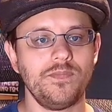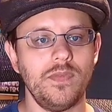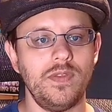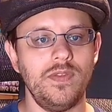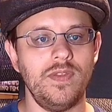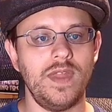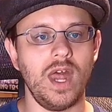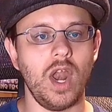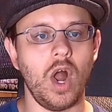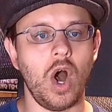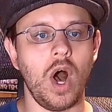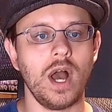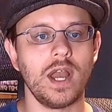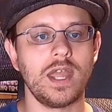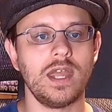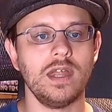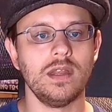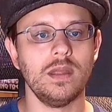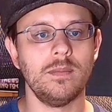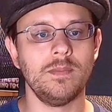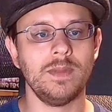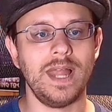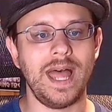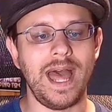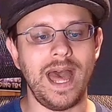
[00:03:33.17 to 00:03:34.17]

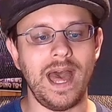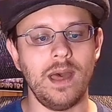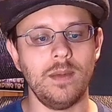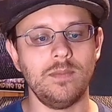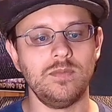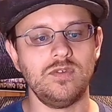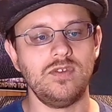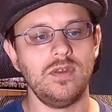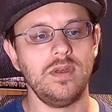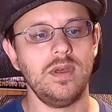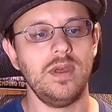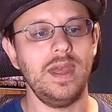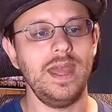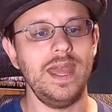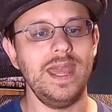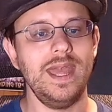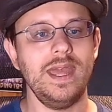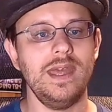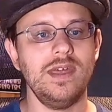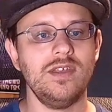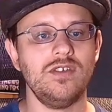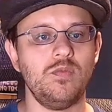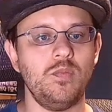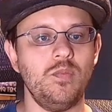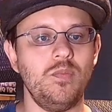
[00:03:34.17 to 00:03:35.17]
Oculum Labs
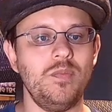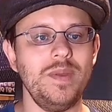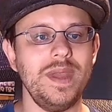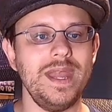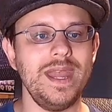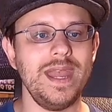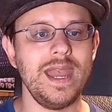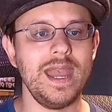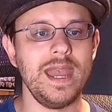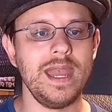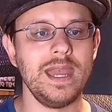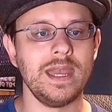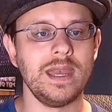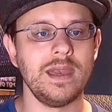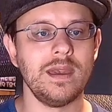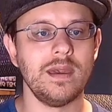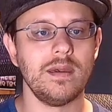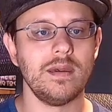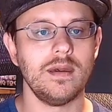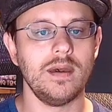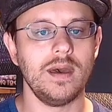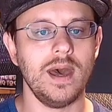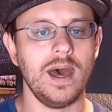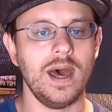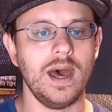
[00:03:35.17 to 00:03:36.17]
is being
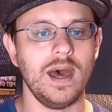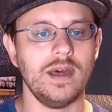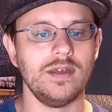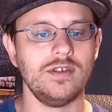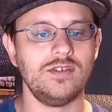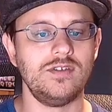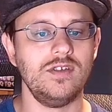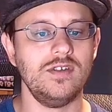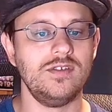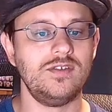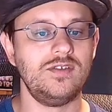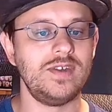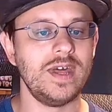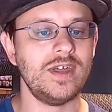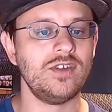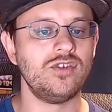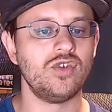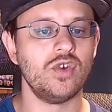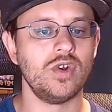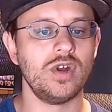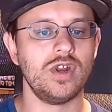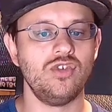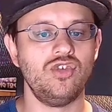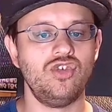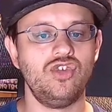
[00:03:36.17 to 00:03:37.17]

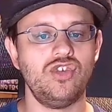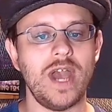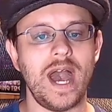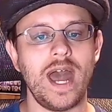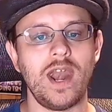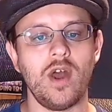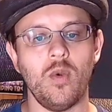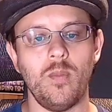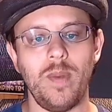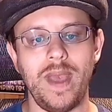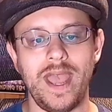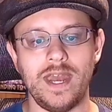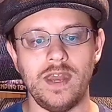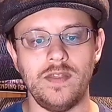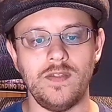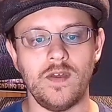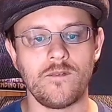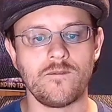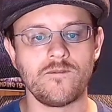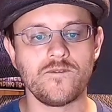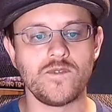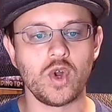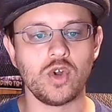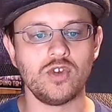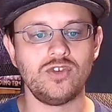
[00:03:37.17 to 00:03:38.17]
censored and shadow banned. In their
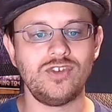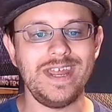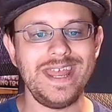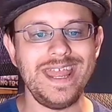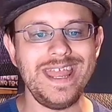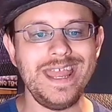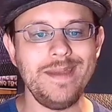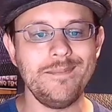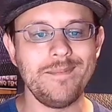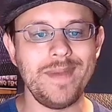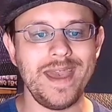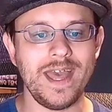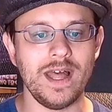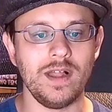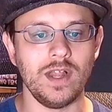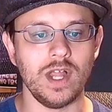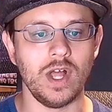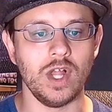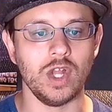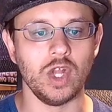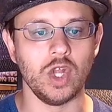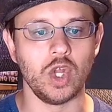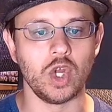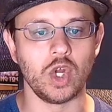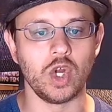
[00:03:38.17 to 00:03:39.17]
first email
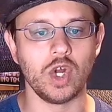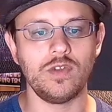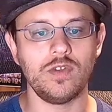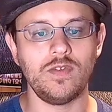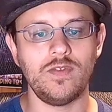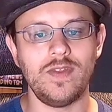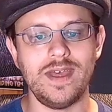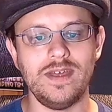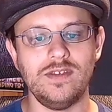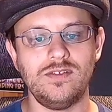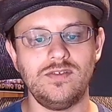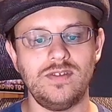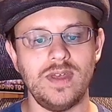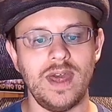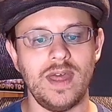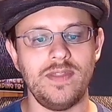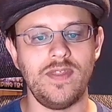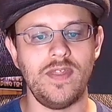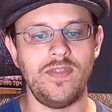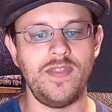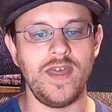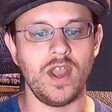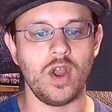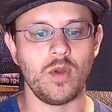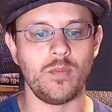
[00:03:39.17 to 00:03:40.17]
alert, they said
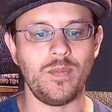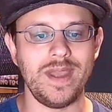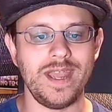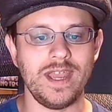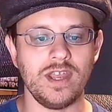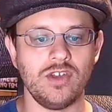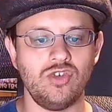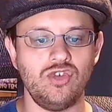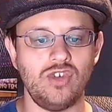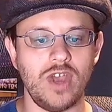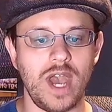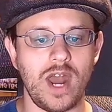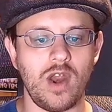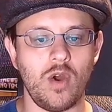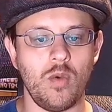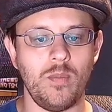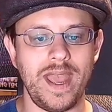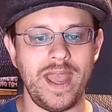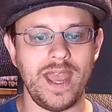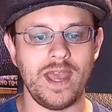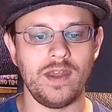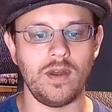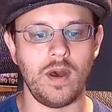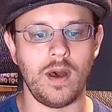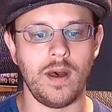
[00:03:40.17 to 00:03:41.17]
that they are being shadow
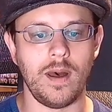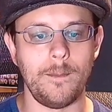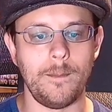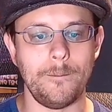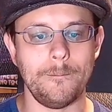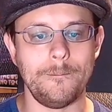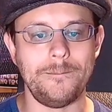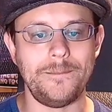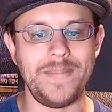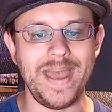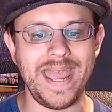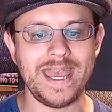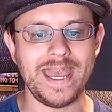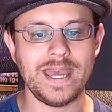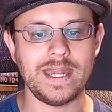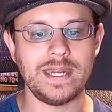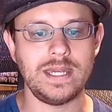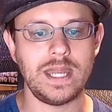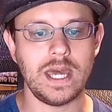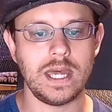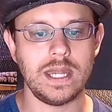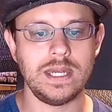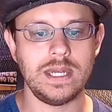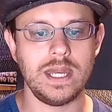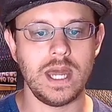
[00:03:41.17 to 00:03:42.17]
banned on
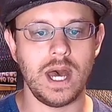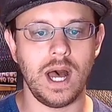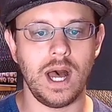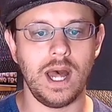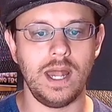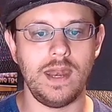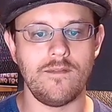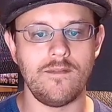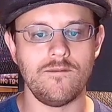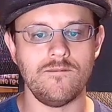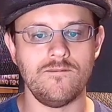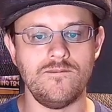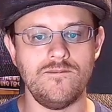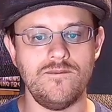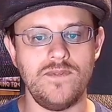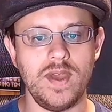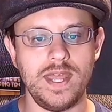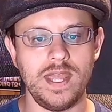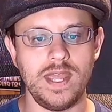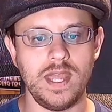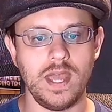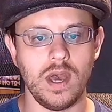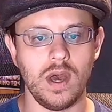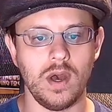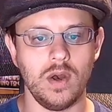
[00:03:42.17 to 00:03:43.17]

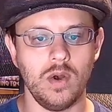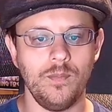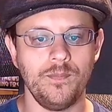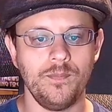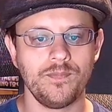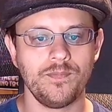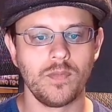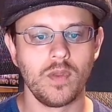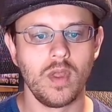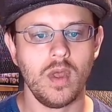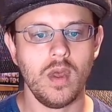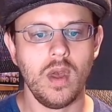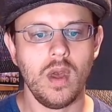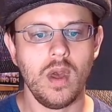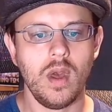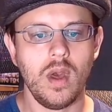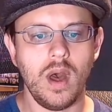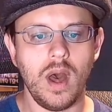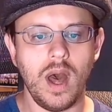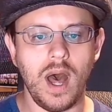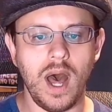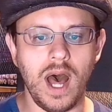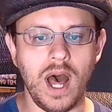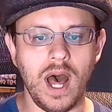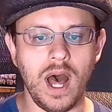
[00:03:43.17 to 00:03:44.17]
band.video.
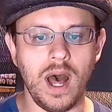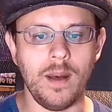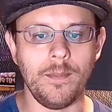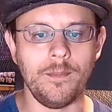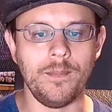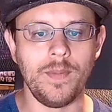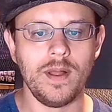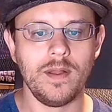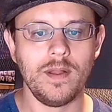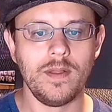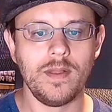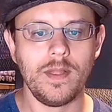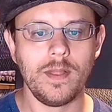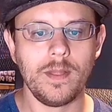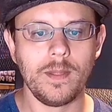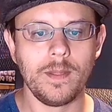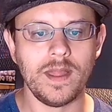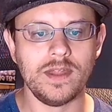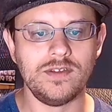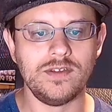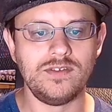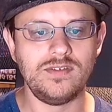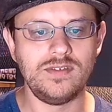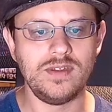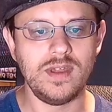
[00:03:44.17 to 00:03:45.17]

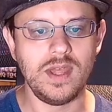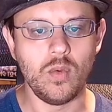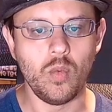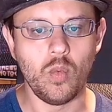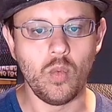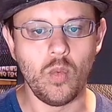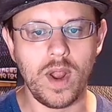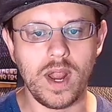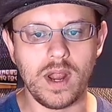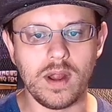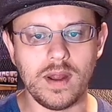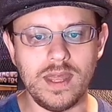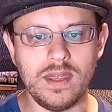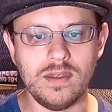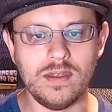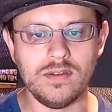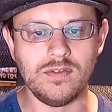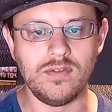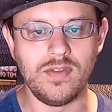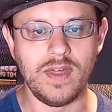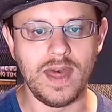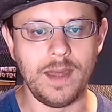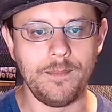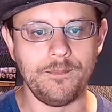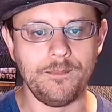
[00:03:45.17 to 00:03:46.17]
Let's see, where
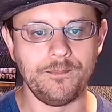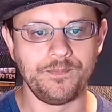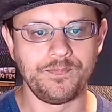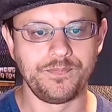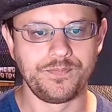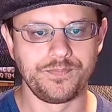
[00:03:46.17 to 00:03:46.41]
is that?